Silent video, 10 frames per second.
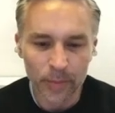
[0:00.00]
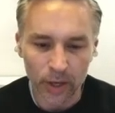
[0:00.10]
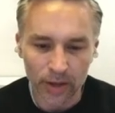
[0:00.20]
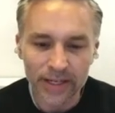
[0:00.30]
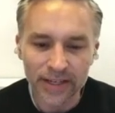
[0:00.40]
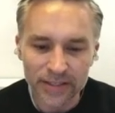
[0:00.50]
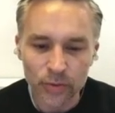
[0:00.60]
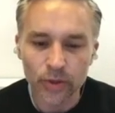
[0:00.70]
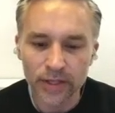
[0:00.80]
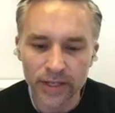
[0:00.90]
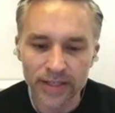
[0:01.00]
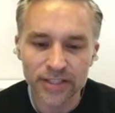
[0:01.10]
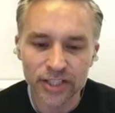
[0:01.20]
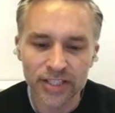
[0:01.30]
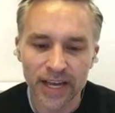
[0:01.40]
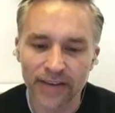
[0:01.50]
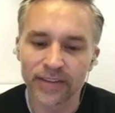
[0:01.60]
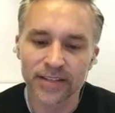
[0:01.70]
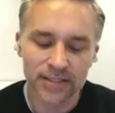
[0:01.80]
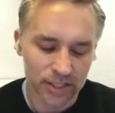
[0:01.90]
but all I did is really is just
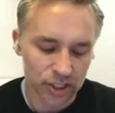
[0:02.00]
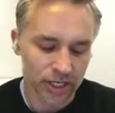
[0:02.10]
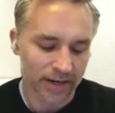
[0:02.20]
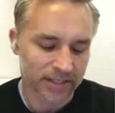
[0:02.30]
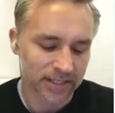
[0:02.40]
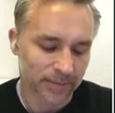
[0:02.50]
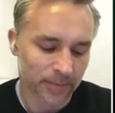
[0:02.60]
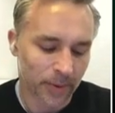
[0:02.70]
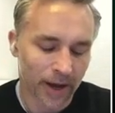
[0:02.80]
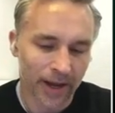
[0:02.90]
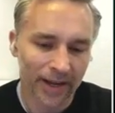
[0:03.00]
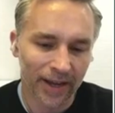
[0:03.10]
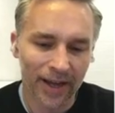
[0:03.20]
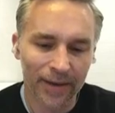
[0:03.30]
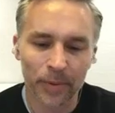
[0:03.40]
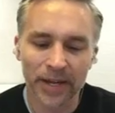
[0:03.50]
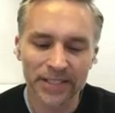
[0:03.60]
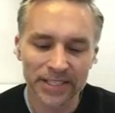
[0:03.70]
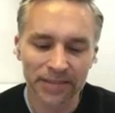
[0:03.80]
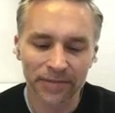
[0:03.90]
have this checked by uh, by
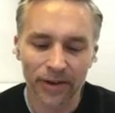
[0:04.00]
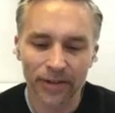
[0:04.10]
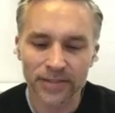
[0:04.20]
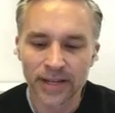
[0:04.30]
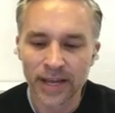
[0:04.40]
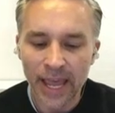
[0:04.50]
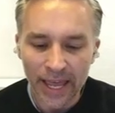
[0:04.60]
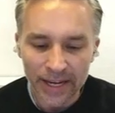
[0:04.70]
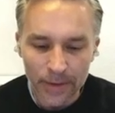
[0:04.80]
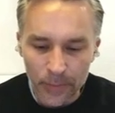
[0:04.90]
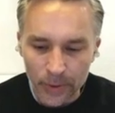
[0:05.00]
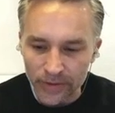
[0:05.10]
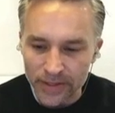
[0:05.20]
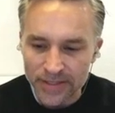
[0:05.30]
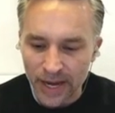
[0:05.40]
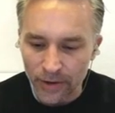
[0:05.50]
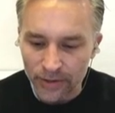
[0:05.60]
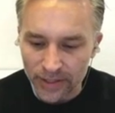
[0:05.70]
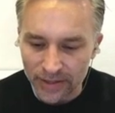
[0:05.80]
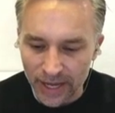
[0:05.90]
default. And it built this
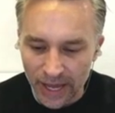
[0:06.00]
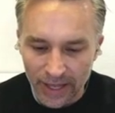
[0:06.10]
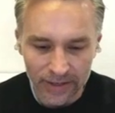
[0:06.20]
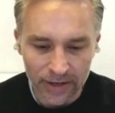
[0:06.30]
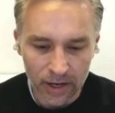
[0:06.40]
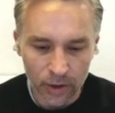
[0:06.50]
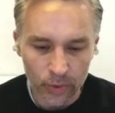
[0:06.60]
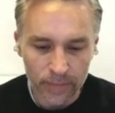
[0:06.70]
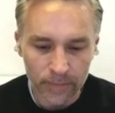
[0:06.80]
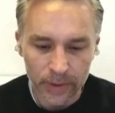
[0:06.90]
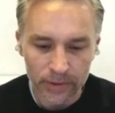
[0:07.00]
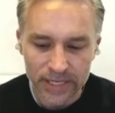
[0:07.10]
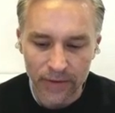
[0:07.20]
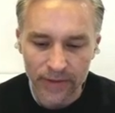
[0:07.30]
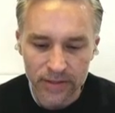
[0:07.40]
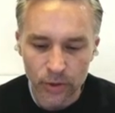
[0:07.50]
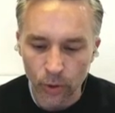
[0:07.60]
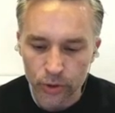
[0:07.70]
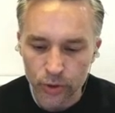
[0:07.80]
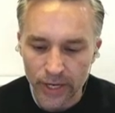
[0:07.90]
out. Look at that. Oh, we built out this
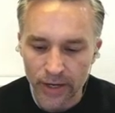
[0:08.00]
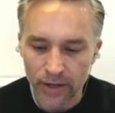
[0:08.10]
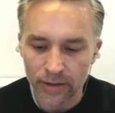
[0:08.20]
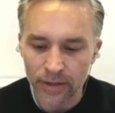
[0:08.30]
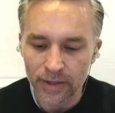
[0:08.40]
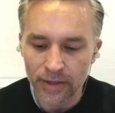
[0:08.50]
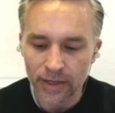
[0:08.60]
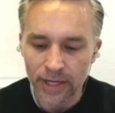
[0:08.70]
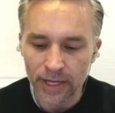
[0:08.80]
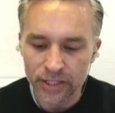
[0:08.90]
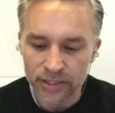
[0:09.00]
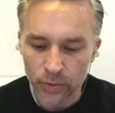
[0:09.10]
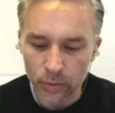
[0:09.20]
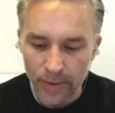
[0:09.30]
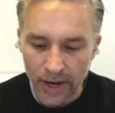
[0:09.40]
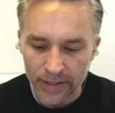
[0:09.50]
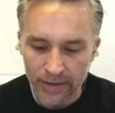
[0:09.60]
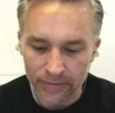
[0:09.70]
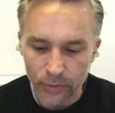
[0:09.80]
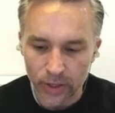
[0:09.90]
whole trail. And just to remind
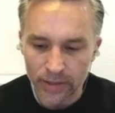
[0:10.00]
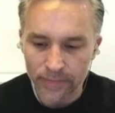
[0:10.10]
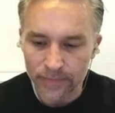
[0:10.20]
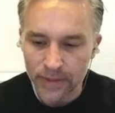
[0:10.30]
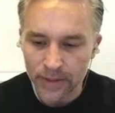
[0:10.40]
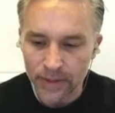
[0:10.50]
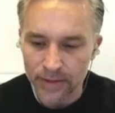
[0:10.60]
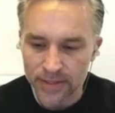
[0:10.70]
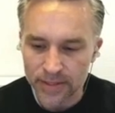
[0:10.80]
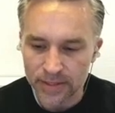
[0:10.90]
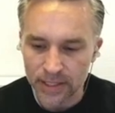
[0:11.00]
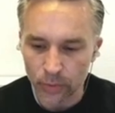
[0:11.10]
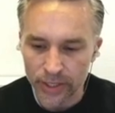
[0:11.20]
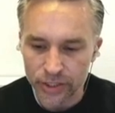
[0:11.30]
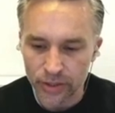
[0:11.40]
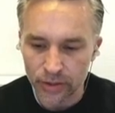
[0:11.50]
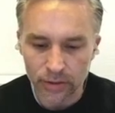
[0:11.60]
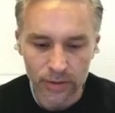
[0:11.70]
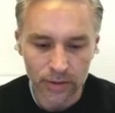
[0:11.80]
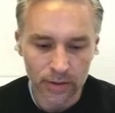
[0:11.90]
everyone, this is the
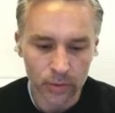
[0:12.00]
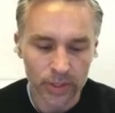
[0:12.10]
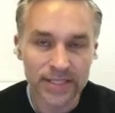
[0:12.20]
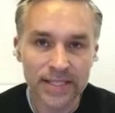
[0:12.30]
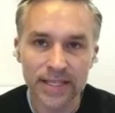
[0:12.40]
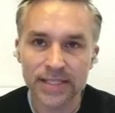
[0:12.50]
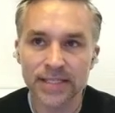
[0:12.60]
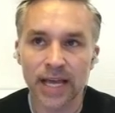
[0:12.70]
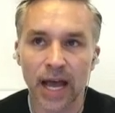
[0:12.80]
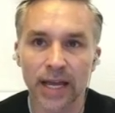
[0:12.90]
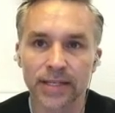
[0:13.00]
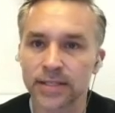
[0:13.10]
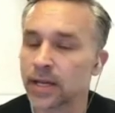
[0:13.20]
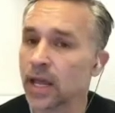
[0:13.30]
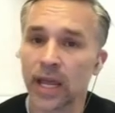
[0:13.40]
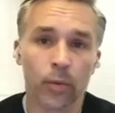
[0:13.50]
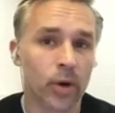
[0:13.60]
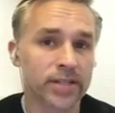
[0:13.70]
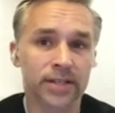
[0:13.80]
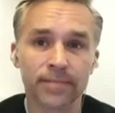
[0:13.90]
original was this size. It
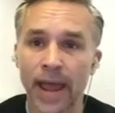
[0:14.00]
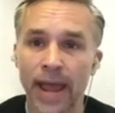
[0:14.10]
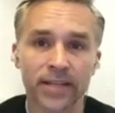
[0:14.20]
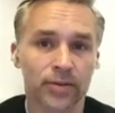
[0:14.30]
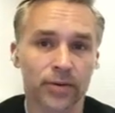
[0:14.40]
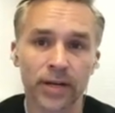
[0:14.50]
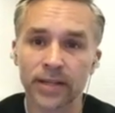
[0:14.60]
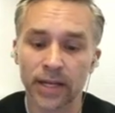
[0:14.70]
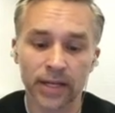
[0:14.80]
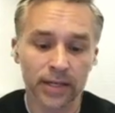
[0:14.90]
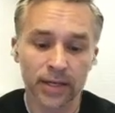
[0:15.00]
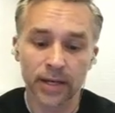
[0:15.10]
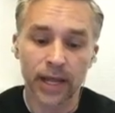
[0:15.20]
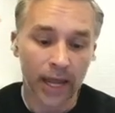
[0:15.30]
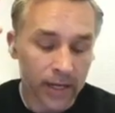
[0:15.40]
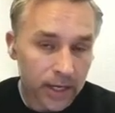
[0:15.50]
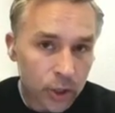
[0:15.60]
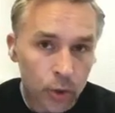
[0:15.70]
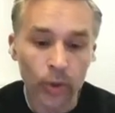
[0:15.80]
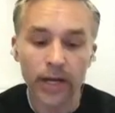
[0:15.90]
wasn't masked or anything. And it
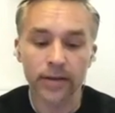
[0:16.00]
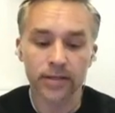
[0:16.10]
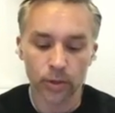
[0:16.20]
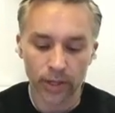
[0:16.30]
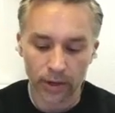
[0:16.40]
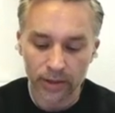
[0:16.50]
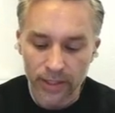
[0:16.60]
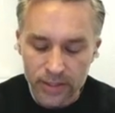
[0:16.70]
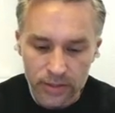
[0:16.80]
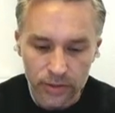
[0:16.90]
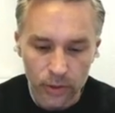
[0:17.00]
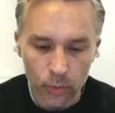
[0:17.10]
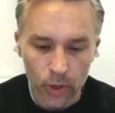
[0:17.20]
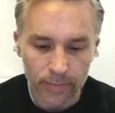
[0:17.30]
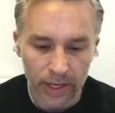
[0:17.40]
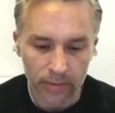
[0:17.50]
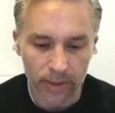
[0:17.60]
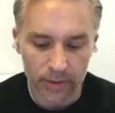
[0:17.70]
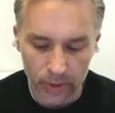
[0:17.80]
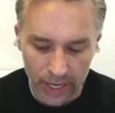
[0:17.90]
created this whole error. Let's do you one better,
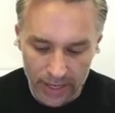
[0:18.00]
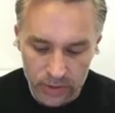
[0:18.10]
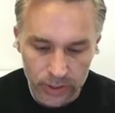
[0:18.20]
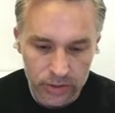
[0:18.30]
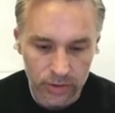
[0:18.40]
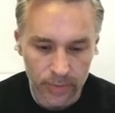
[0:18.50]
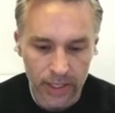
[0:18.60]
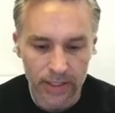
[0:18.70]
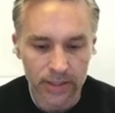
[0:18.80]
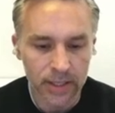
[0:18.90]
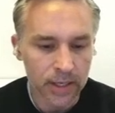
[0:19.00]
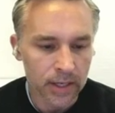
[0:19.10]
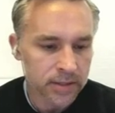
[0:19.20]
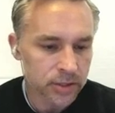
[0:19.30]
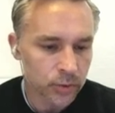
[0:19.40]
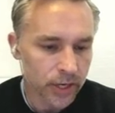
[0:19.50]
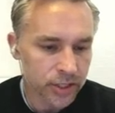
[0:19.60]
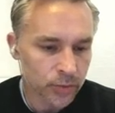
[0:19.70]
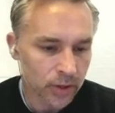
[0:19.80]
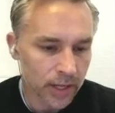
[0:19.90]
by the way, as we zoom in.
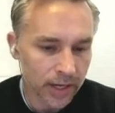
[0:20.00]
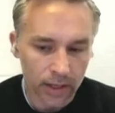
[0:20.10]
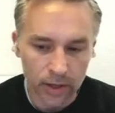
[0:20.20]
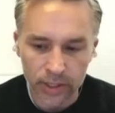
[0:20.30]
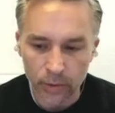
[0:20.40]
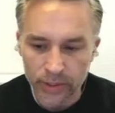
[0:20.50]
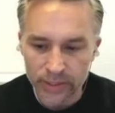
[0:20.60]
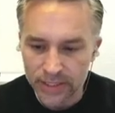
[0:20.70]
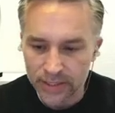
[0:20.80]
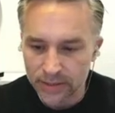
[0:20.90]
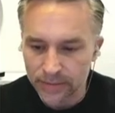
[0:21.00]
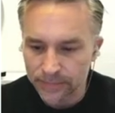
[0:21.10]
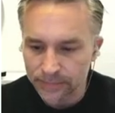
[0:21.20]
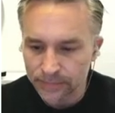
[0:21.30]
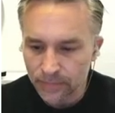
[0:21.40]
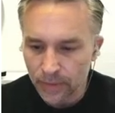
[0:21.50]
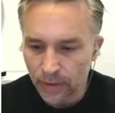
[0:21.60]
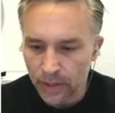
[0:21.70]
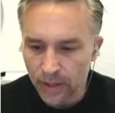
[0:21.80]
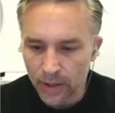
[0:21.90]
Situation where like, okay, we didn't
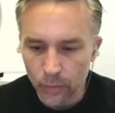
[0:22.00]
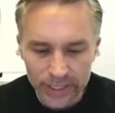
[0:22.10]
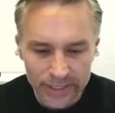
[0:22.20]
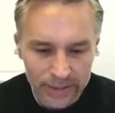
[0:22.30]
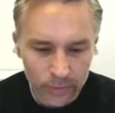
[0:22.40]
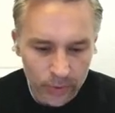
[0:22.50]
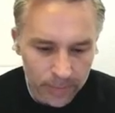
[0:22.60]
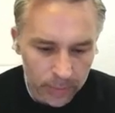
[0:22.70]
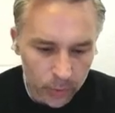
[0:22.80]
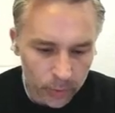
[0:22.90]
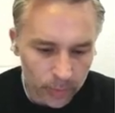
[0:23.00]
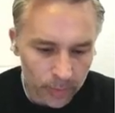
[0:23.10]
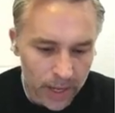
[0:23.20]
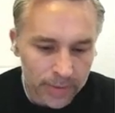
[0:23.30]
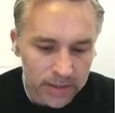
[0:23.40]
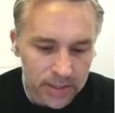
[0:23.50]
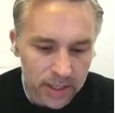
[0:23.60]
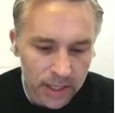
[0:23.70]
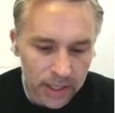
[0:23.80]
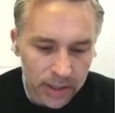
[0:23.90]
uh, we didn't we maybe maybe it's
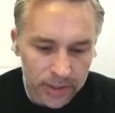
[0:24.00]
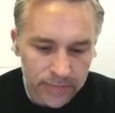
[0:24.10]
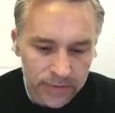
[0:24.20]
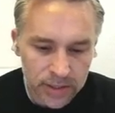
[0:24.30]
a, an image of